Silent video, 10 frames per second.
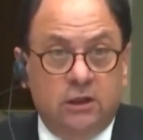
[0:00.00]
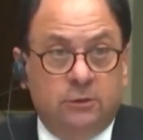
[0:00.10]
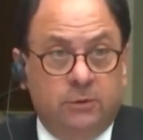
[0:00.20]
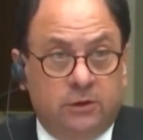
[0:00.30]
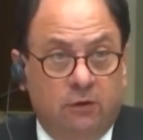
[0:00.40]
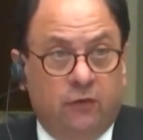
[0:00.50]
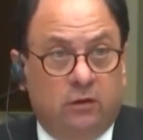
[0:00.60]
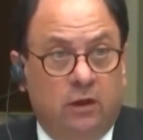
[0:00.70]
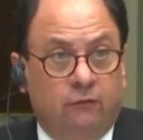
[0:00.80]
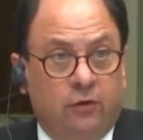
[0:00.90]

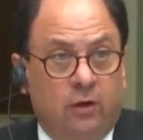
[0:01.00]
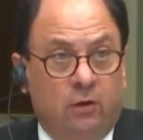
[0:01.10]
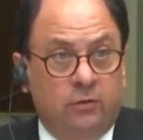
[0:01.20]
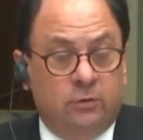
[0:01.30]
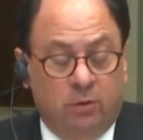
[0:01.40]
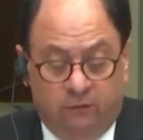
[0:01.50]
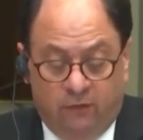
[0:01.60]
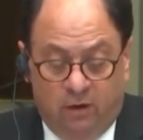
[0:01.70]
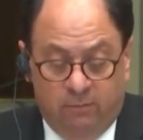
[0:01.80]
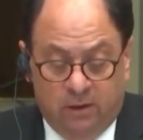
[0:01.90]
specifically for those with
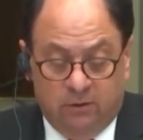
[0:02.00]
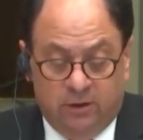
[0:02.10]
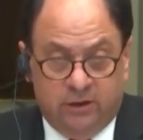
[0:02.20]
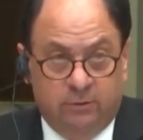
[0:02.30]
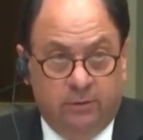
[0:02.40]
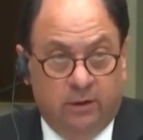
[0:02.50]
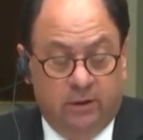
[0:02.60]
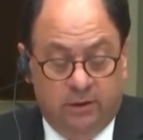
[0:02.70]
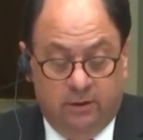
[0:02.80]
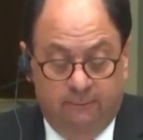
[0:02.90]
developmental disability.